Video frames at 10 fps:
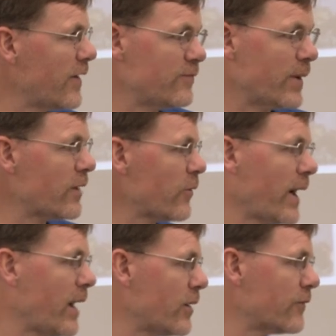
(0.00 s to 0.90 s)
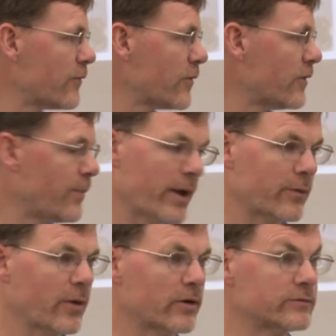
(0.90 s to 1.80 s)
they've been around for the
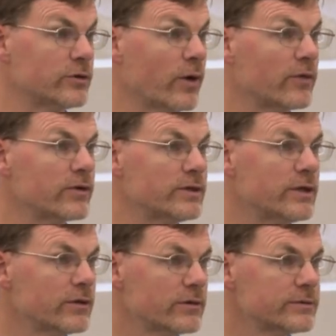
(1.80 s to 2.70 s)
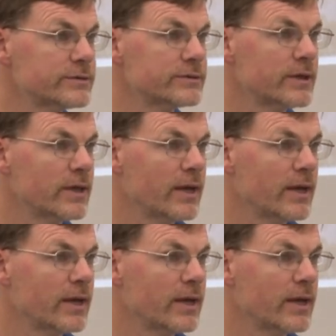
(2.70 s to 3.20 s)
better part of two hundred years